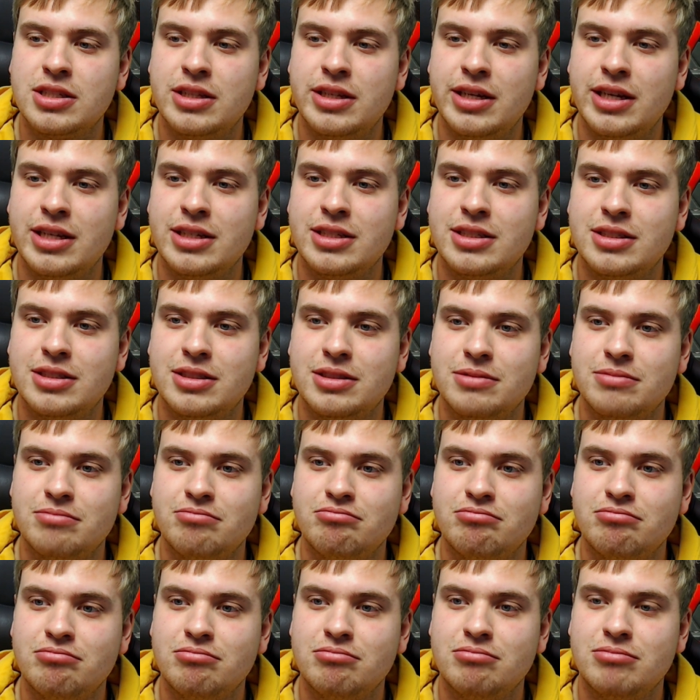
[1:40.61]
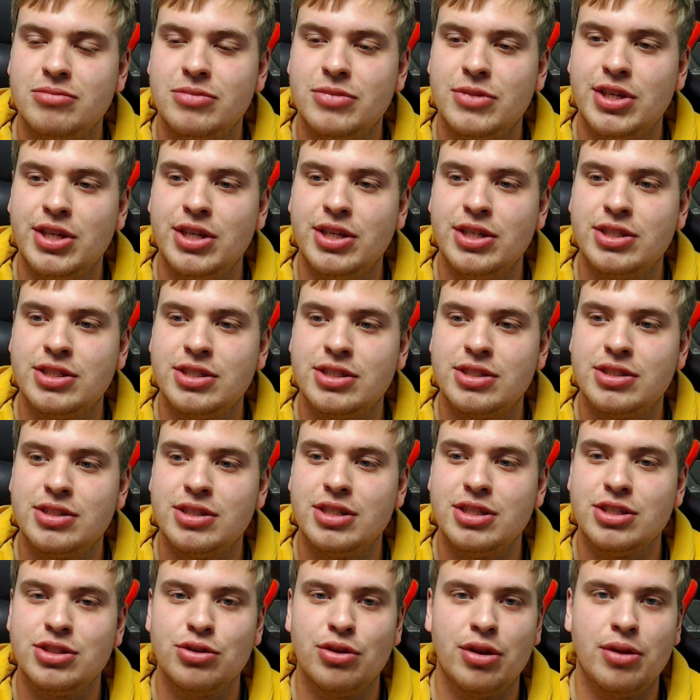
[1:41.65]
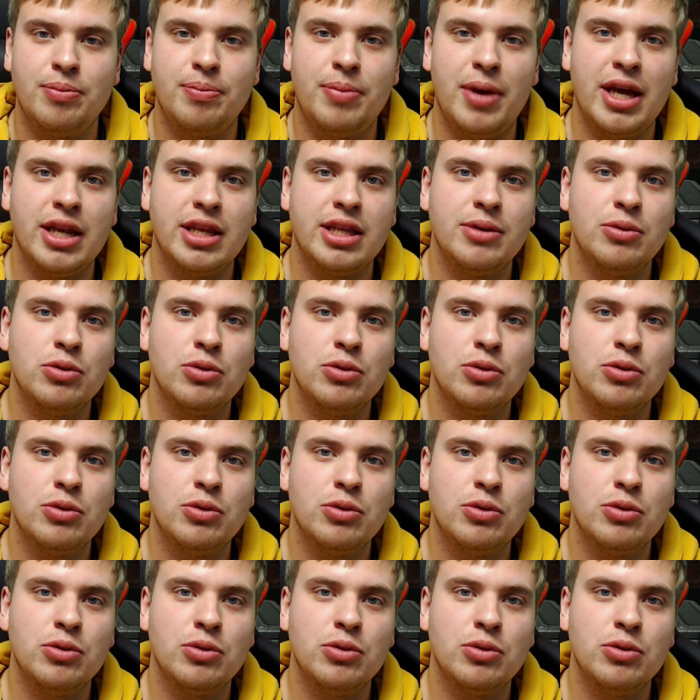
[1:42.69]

that he's he's not that bad.